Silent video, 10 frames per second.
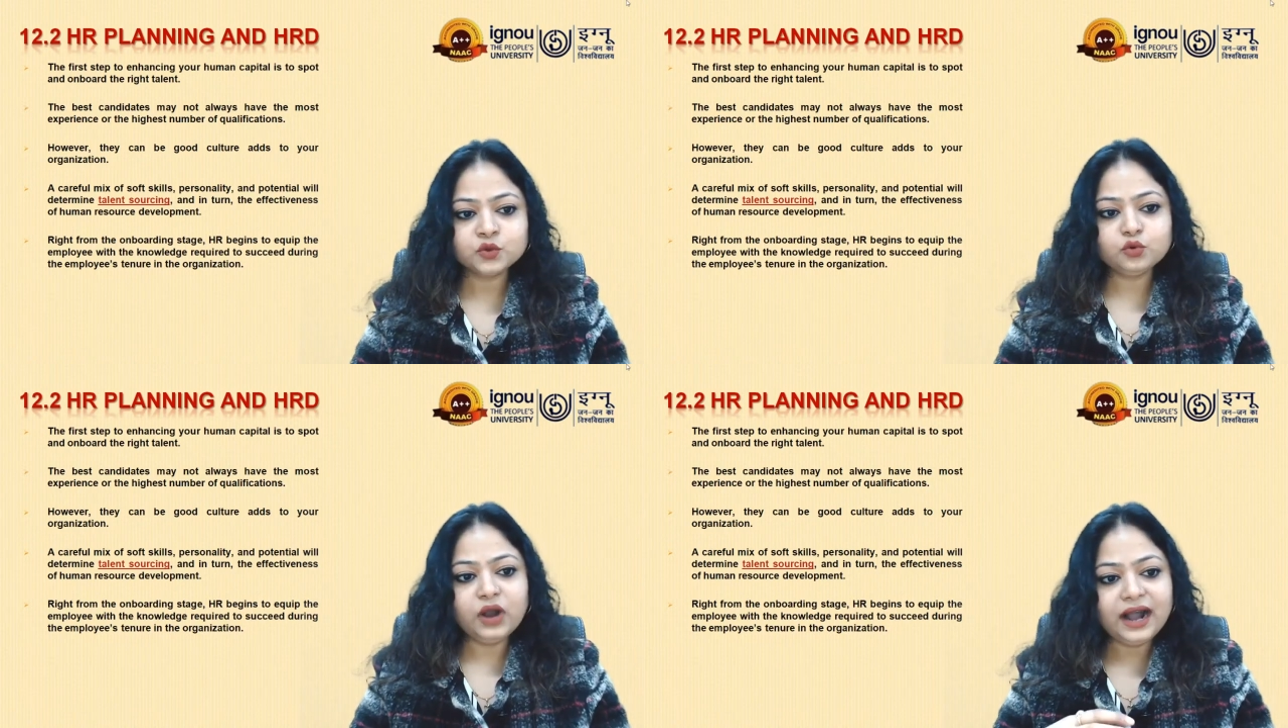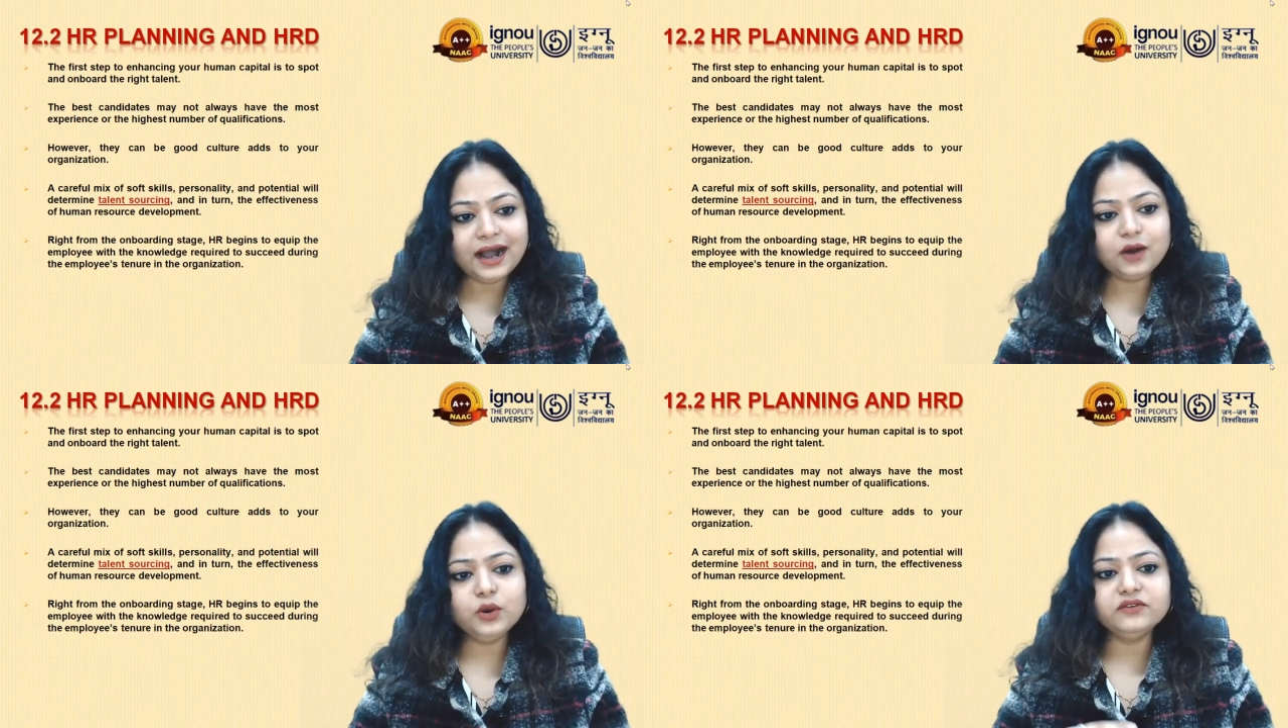So,
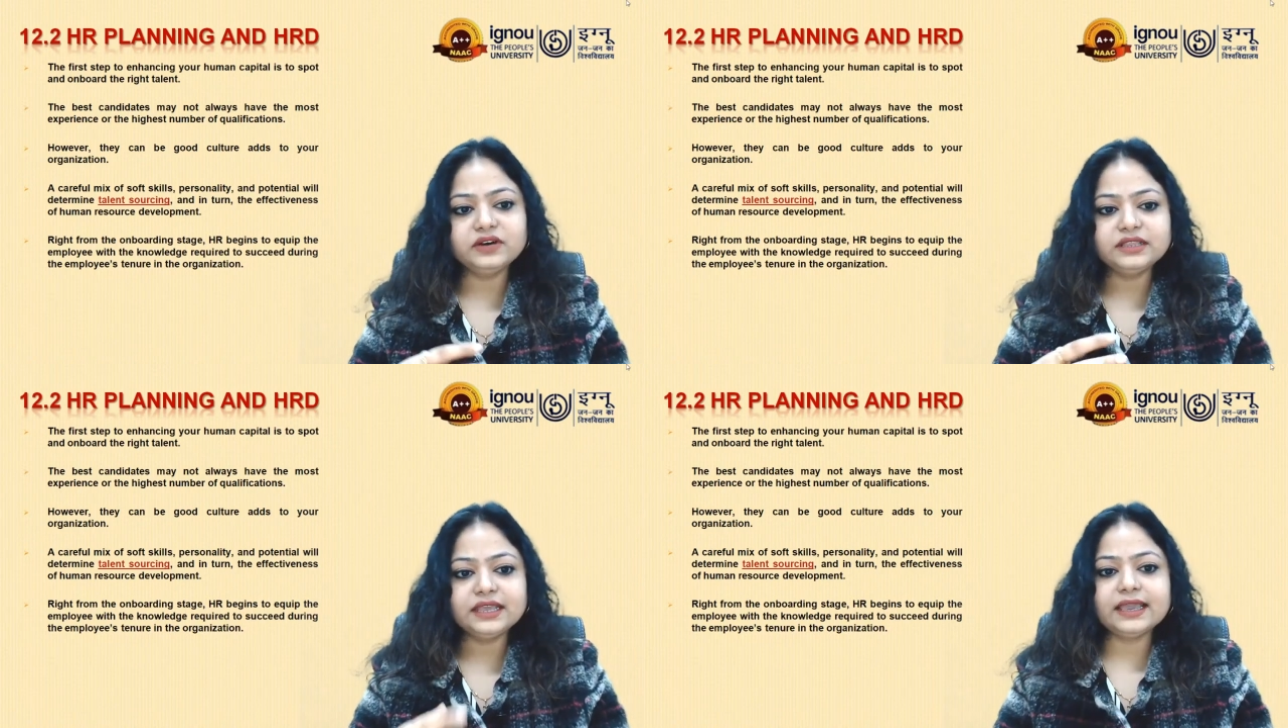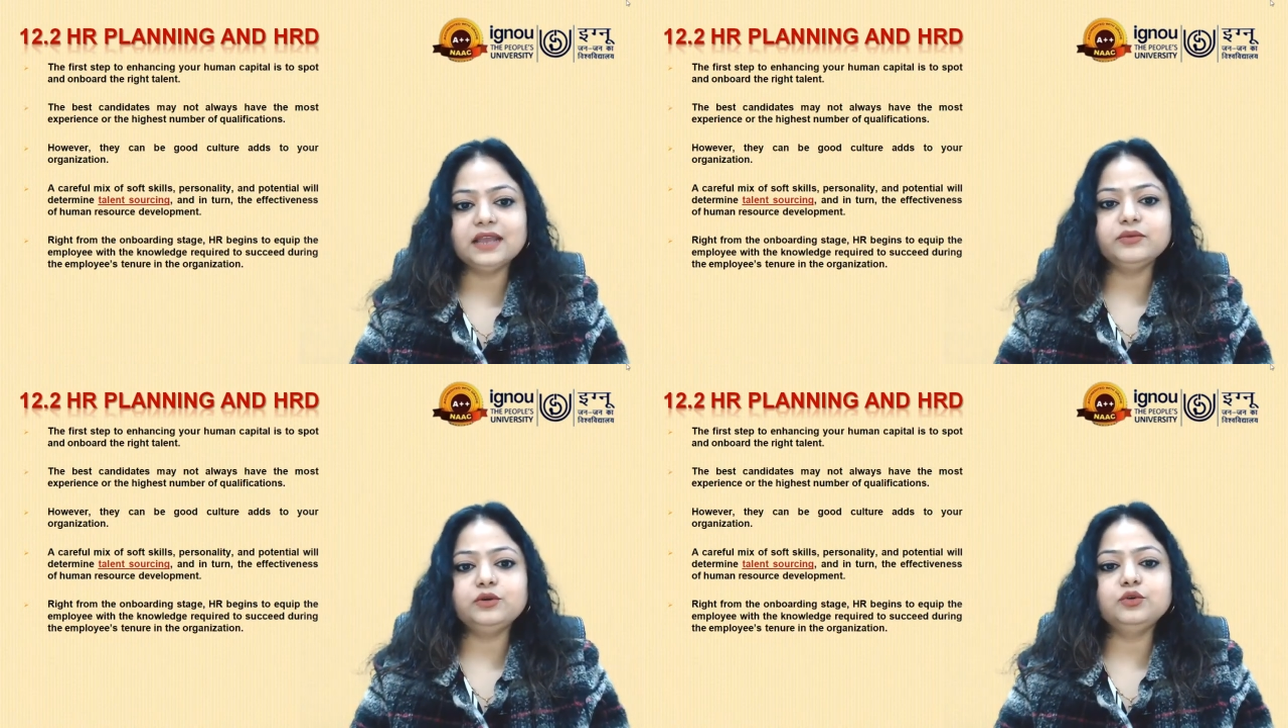however, they
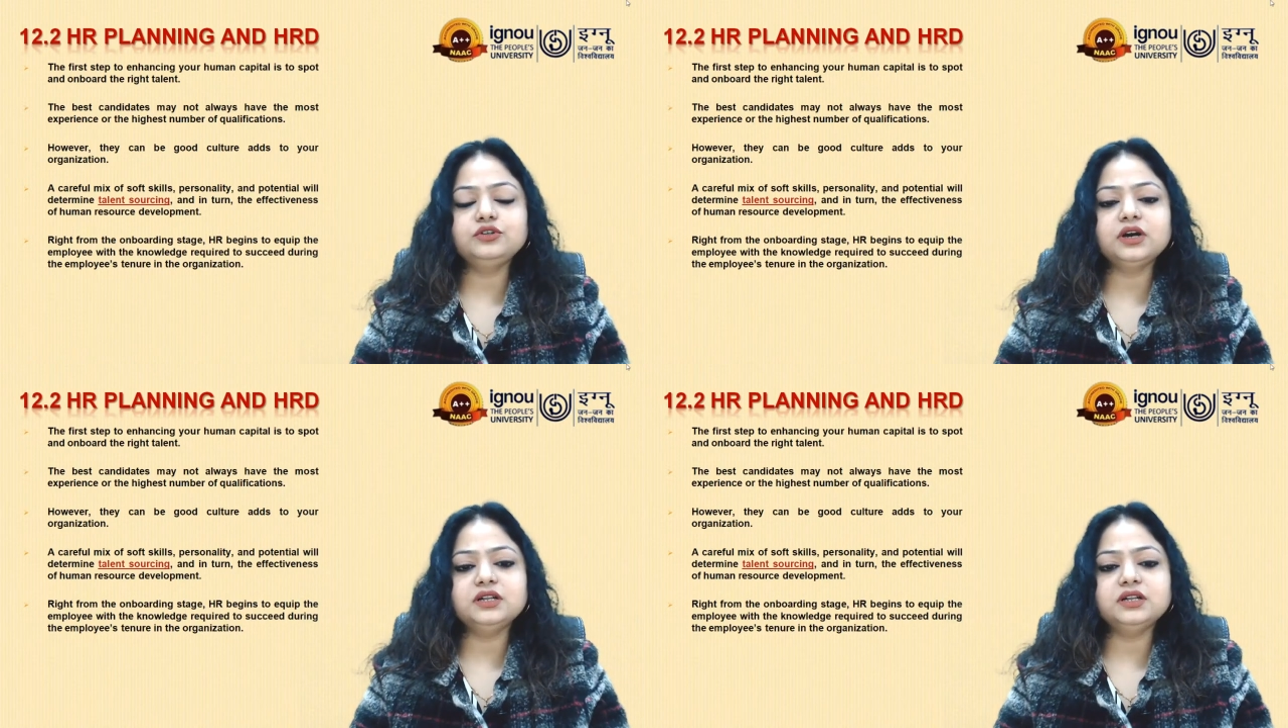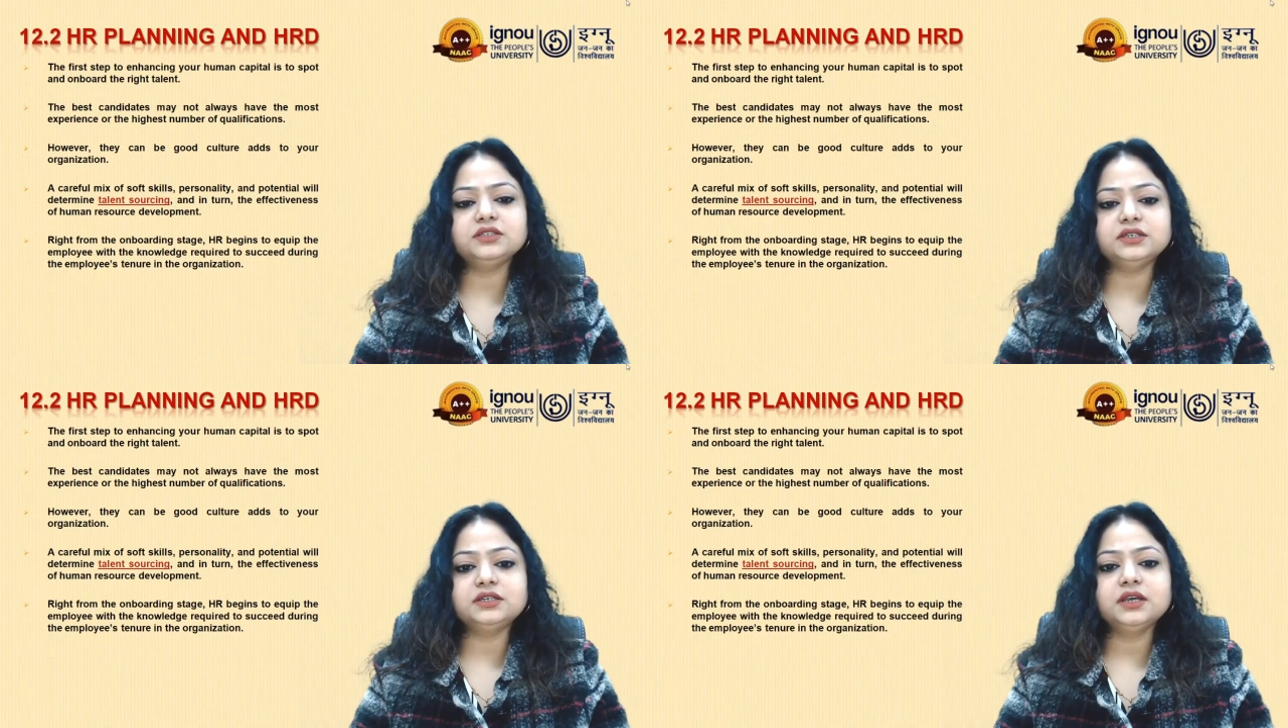can be good
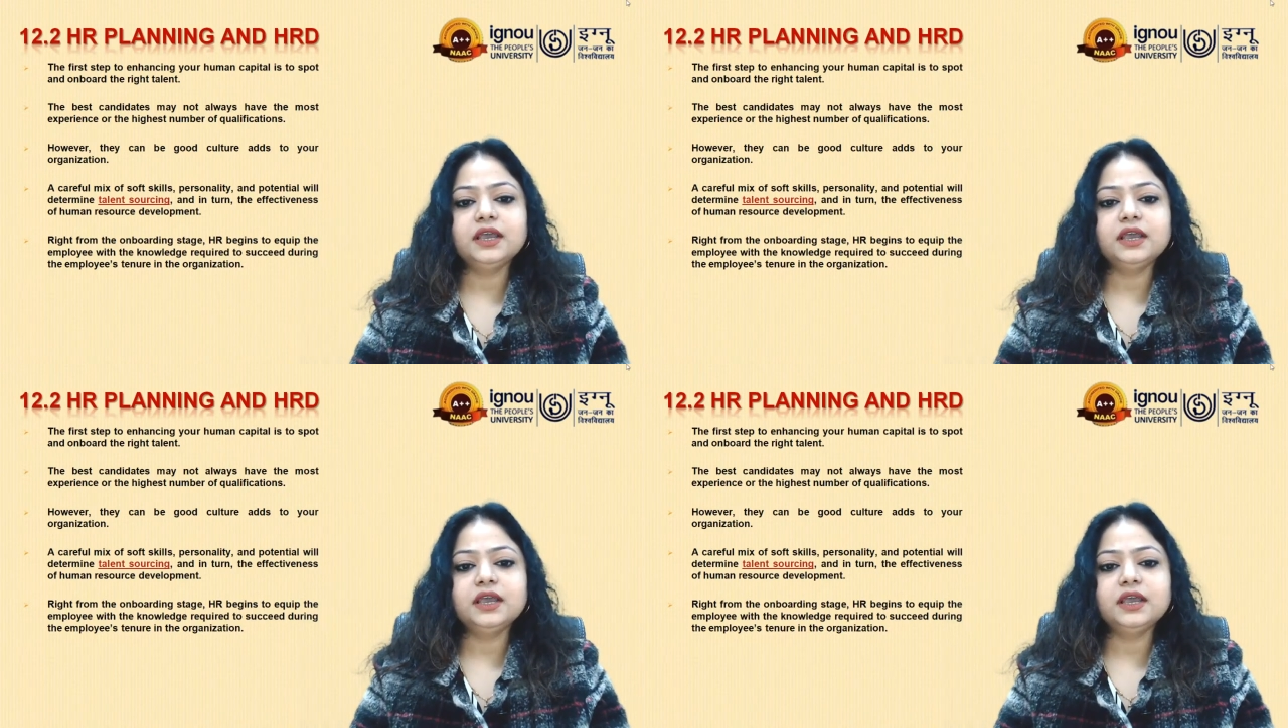culture